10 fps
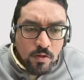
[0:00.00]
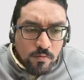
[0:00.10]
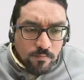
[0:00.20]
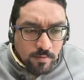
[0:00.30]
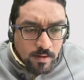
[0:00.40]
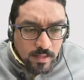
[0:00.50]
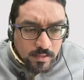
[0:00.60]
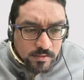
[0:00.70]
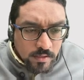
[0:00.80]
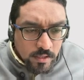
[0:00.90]
Men
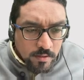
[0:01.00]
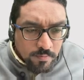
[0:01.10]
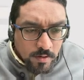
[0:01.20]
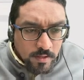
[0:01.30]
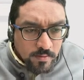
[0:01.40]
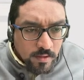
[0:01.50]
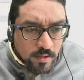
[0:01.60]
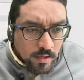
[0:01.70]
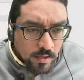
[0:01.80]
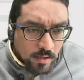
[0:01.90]
actually play
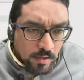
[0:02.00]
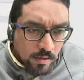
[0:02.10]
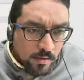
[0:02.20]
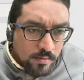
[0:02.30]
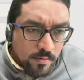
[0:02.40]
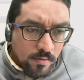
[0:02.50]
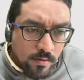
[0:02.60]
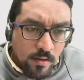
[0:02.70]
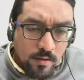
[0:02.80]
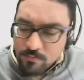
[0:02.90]
the
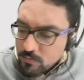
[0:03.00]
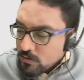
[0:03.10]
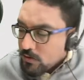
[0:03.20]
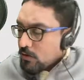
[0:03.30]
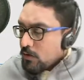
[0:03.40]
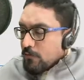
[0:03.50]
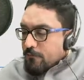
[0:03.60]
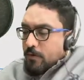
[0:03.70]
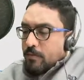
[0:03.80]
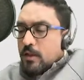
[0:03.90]
uh,
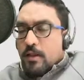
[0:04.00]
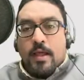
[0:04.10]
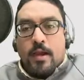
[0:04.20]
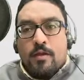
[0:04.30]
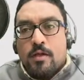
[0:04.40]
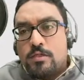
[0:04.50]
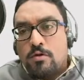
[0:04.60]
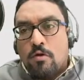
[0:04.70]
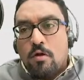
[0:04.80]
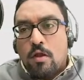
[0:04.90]
female characters
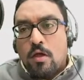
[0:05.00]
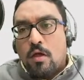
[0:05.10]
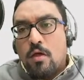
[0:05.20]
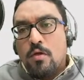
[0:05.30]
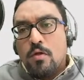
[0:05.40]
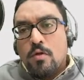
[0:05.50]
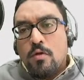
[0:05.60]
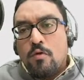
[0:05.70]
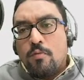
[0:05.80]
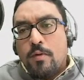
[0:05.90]
called
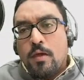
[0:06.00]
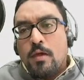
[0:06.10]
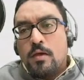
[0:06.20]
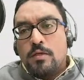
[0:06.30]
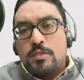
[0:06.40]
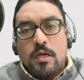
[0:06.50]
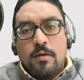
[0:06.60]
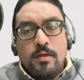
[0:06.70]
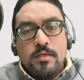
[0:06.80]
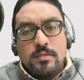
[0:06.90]
Nupi
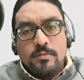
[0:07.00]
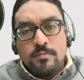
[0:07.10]
Shabis.